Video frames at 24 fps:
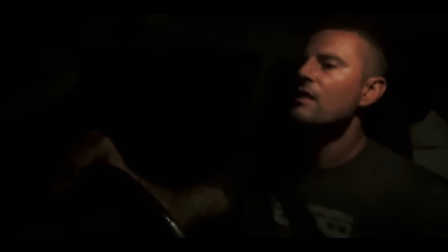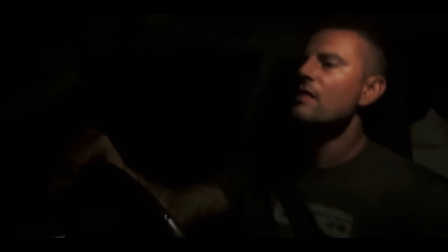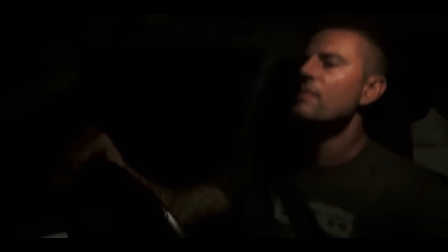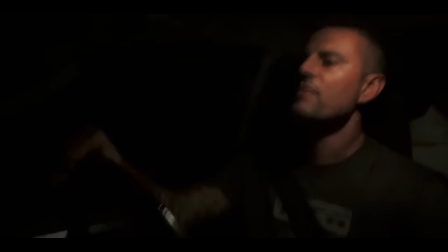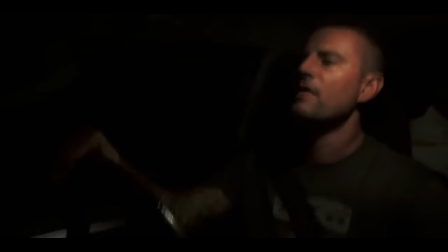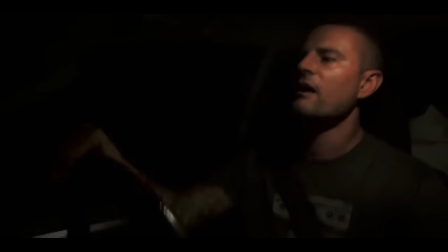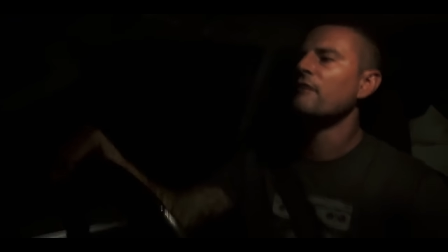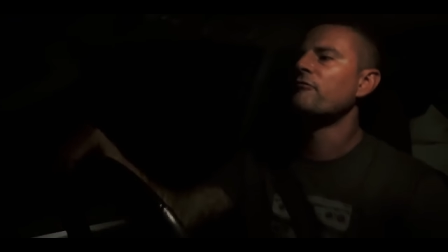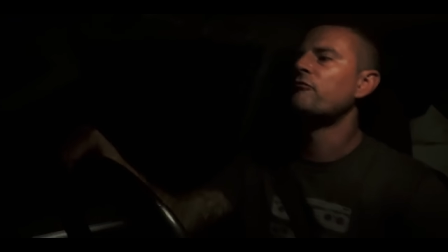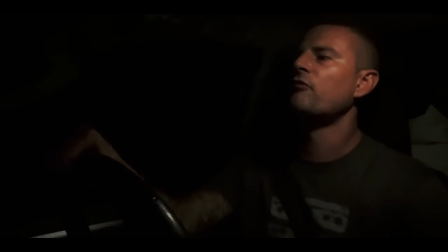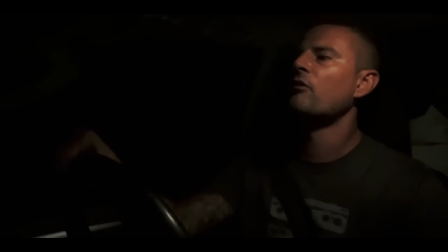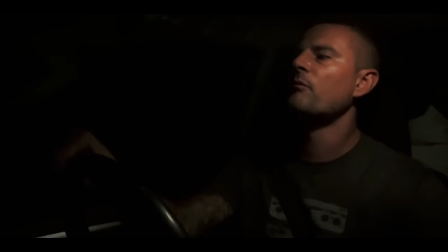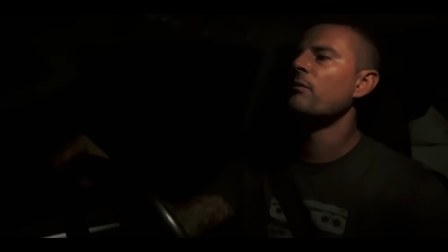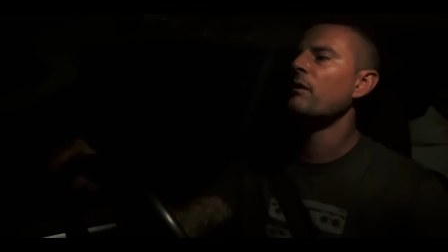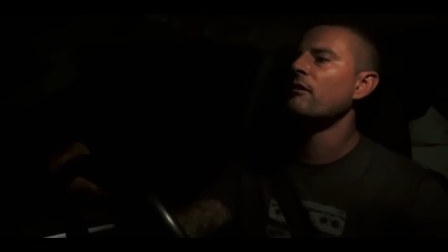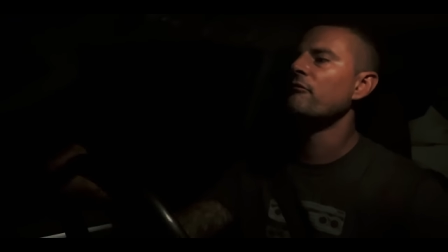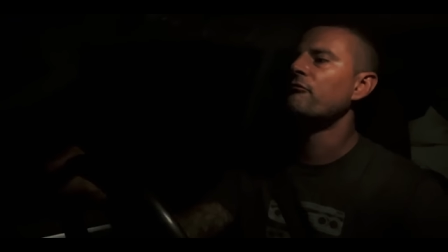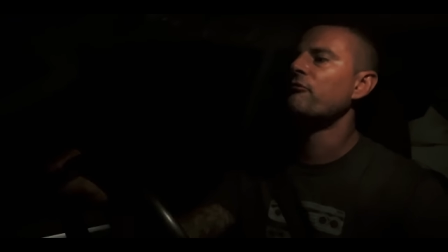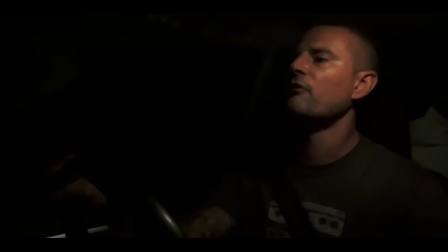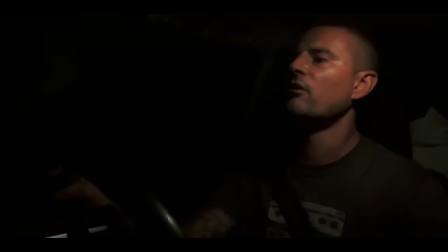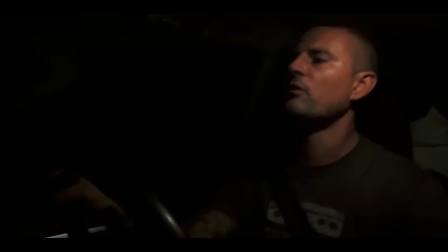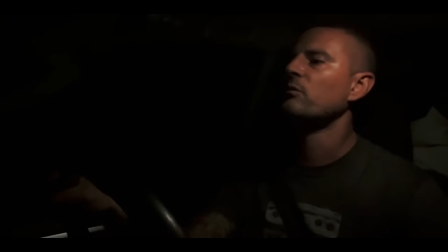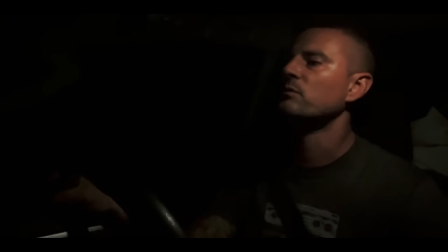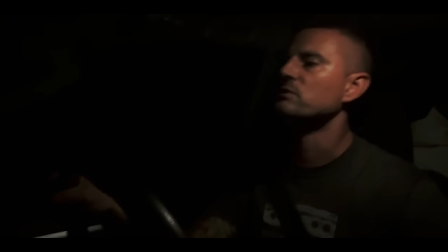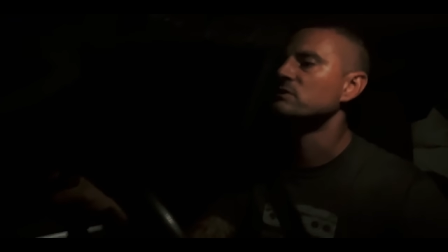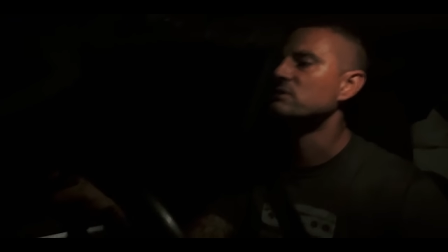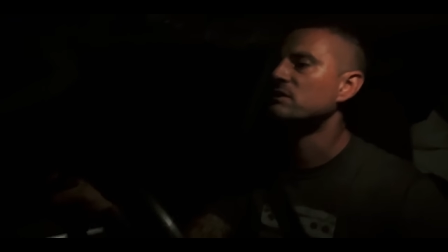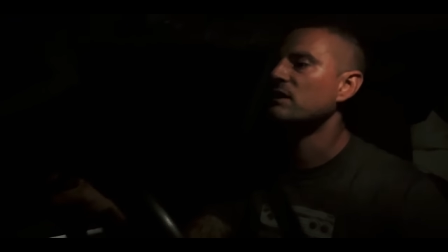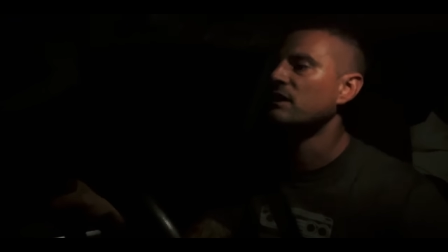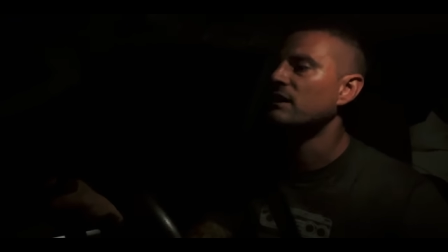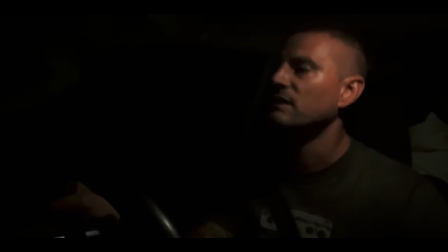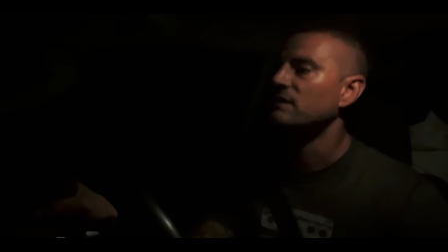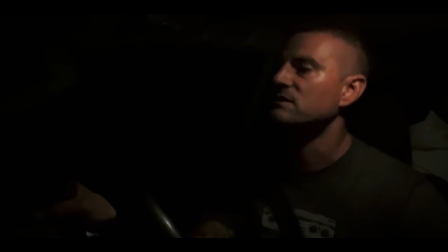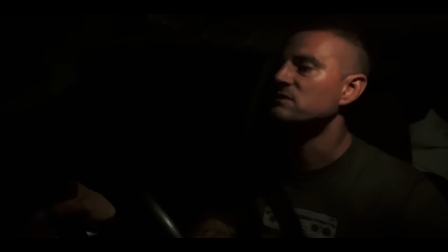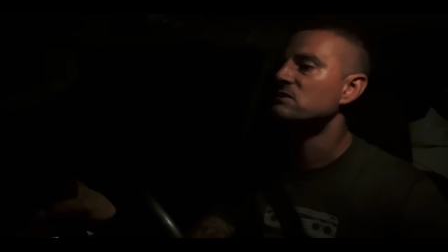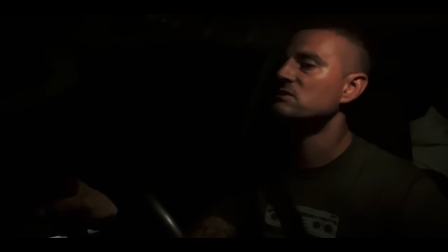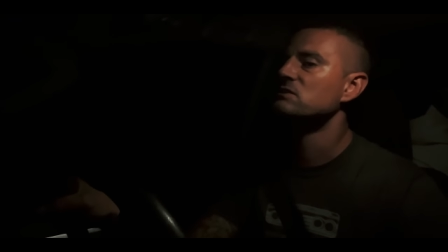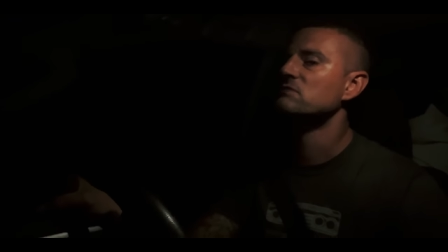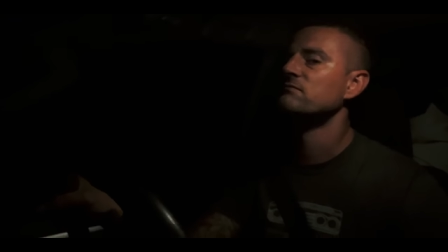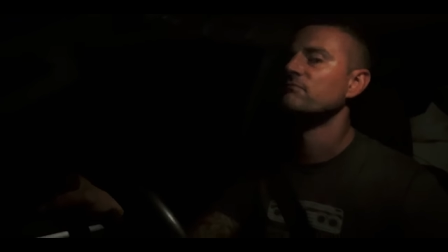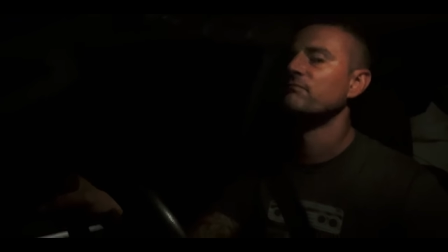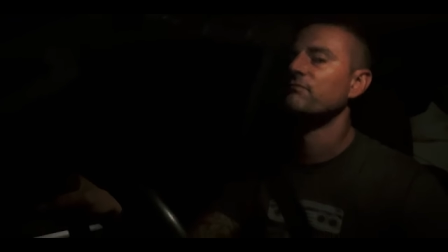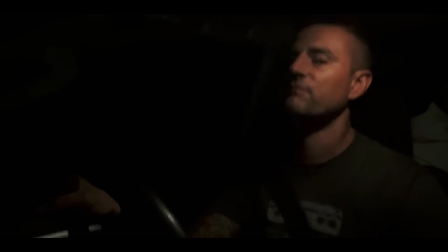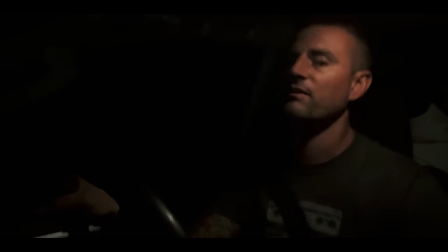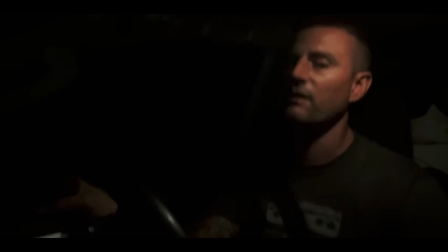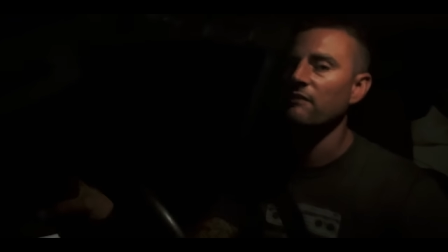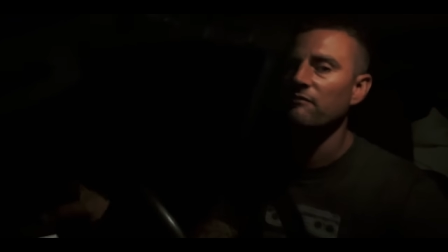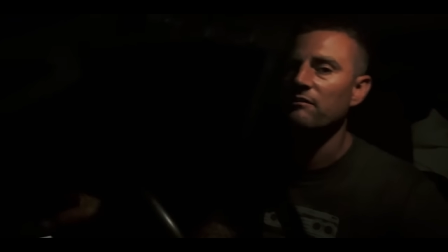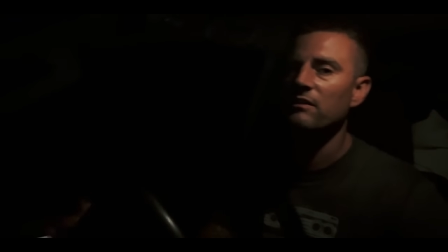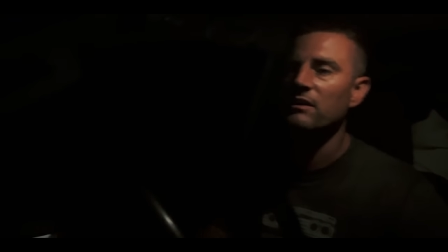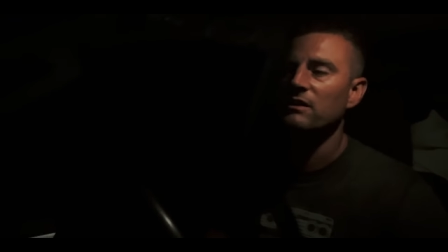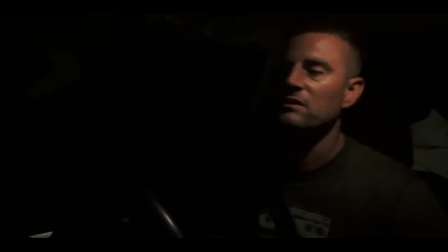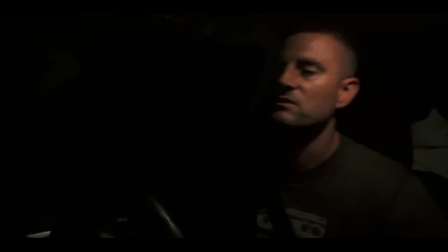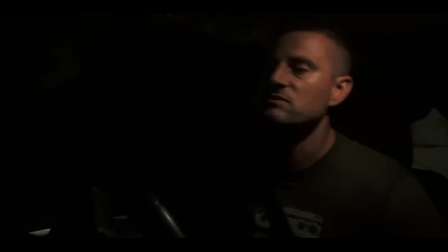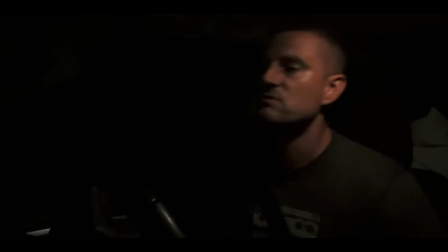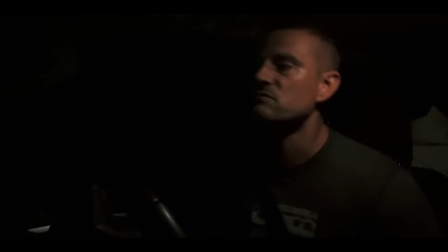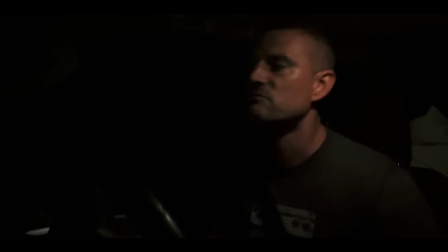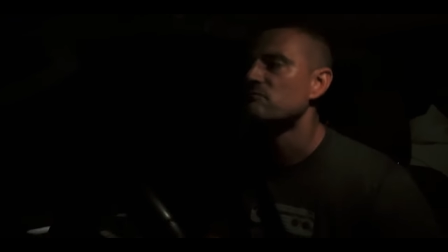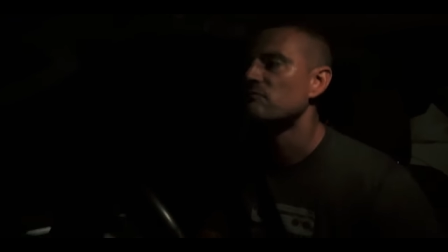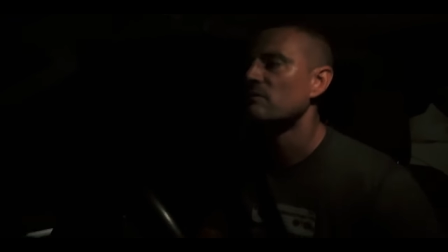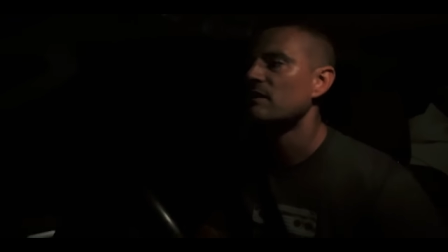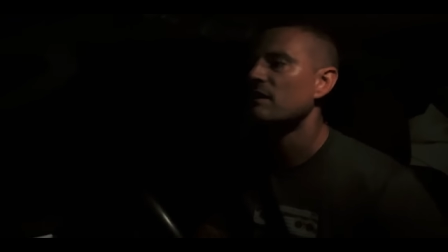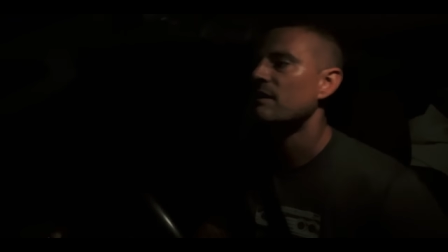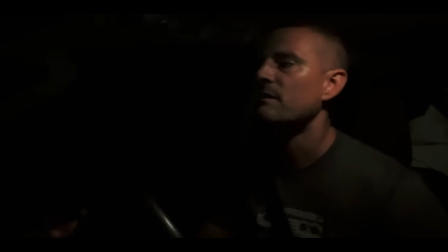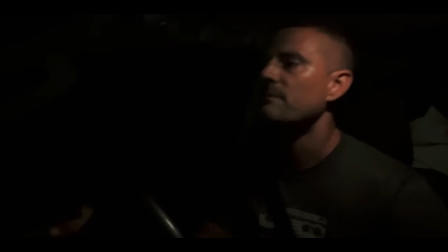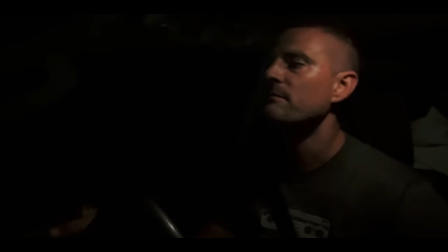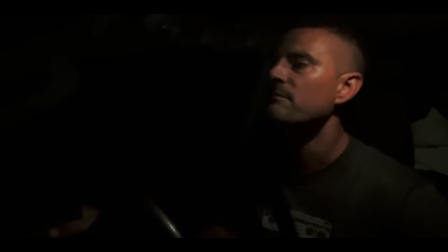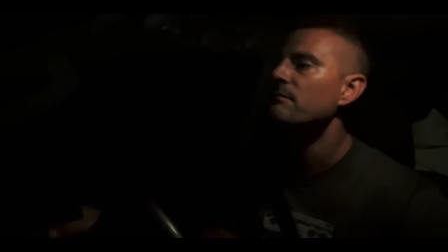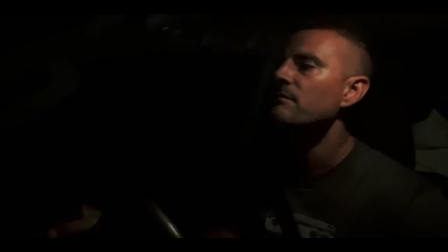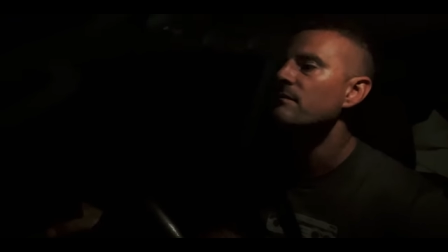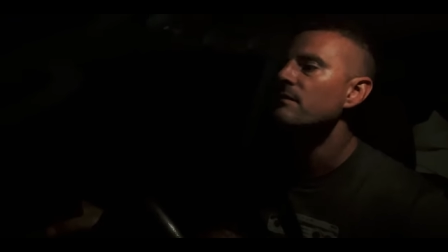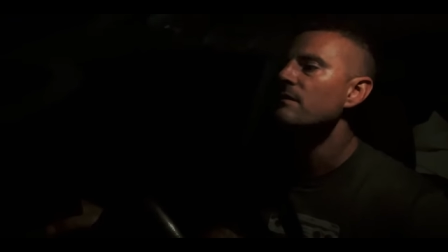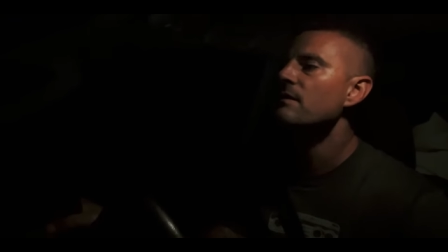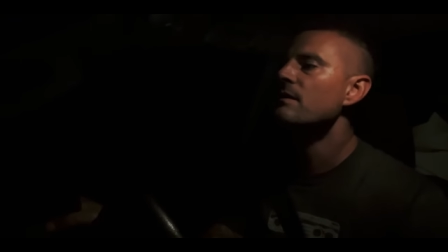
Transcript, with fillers: that 4x4 was getting very extreme.